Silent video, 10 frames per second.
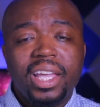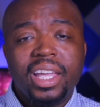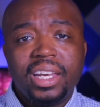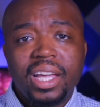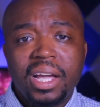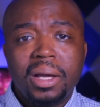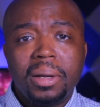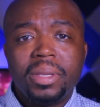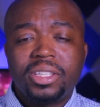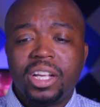and
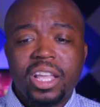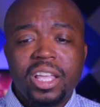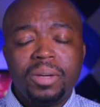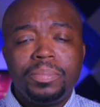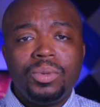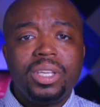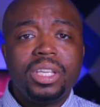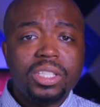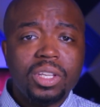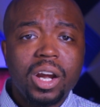um, it's gonna help you
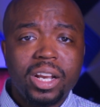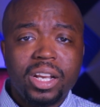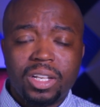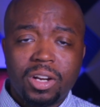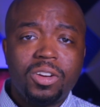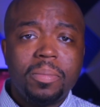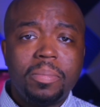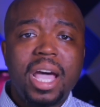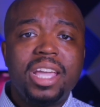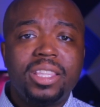get started learning
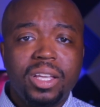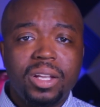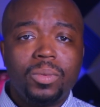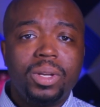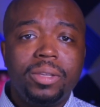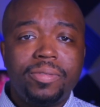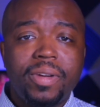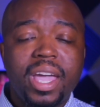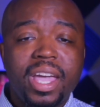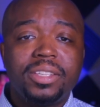Python really
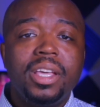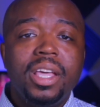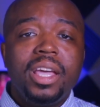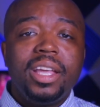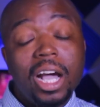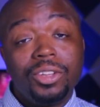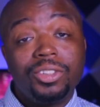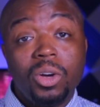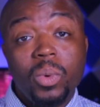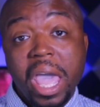fast.
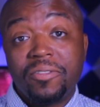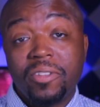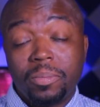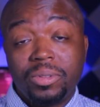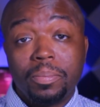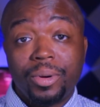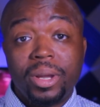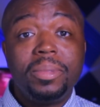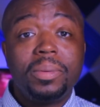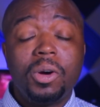Also, we have some
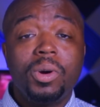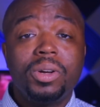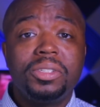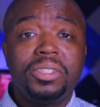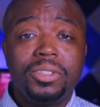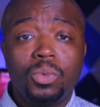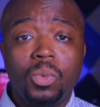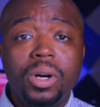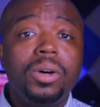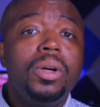premium courses as
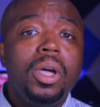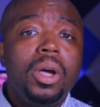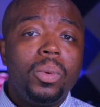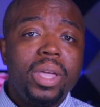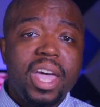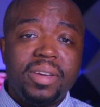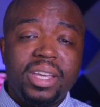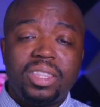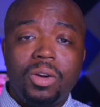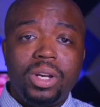well. We have
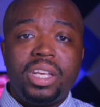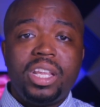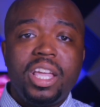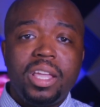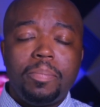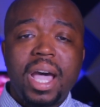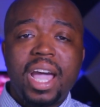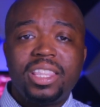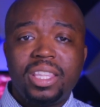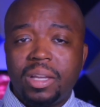a 30 day
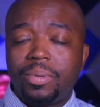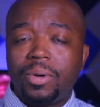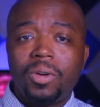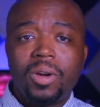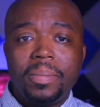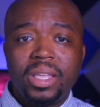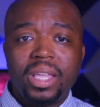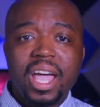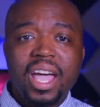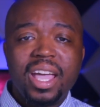Python programming
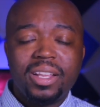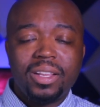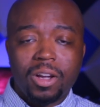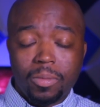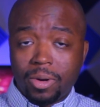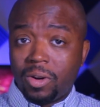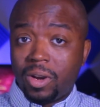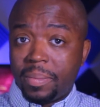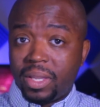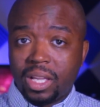guide or
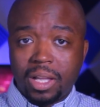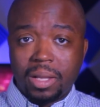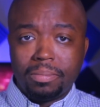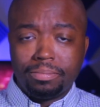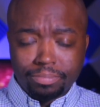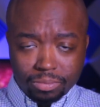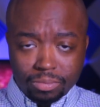programming um,